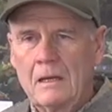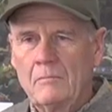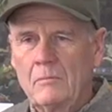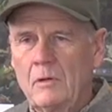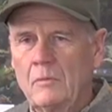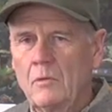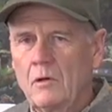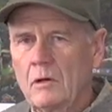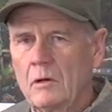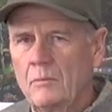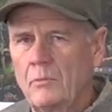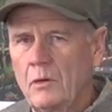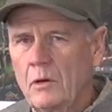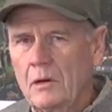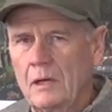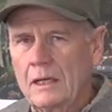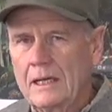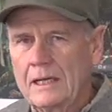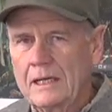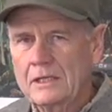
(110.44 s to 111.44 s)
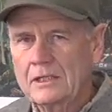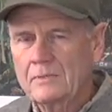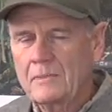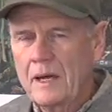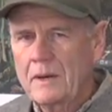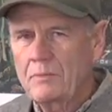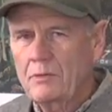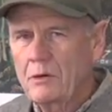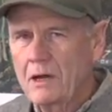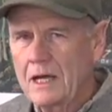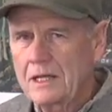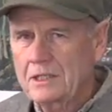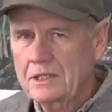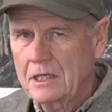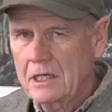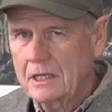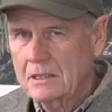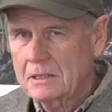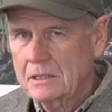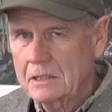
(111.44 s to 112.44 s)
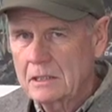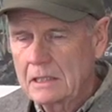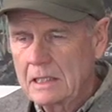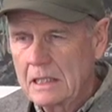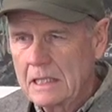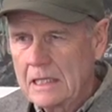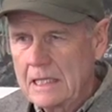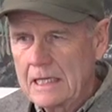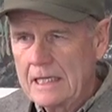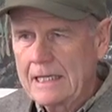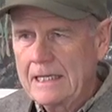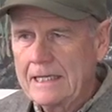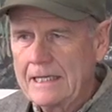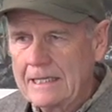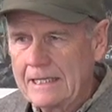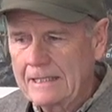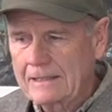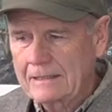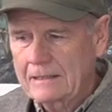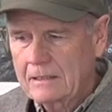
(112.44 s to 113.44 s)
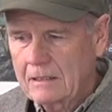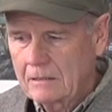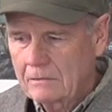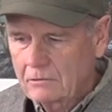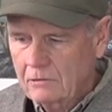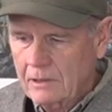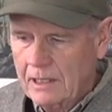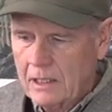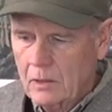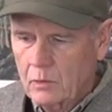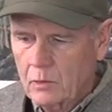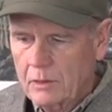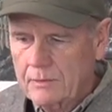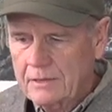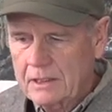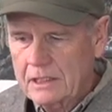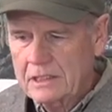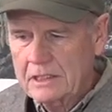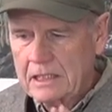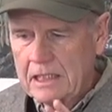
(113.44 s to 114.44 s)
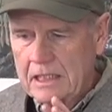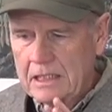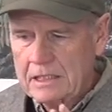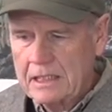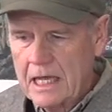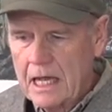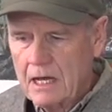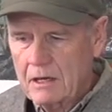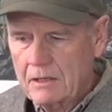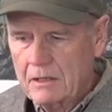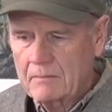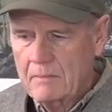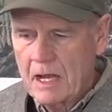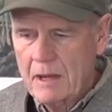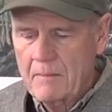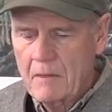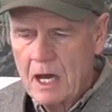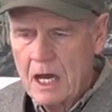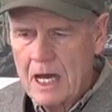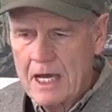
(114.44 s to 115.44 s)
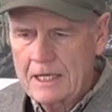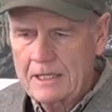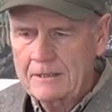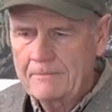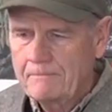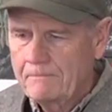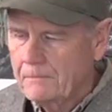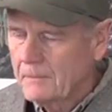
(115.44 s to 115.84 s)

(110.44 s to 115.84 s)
but more importantly, it's my process. Uh, I try to work these things out in my mind,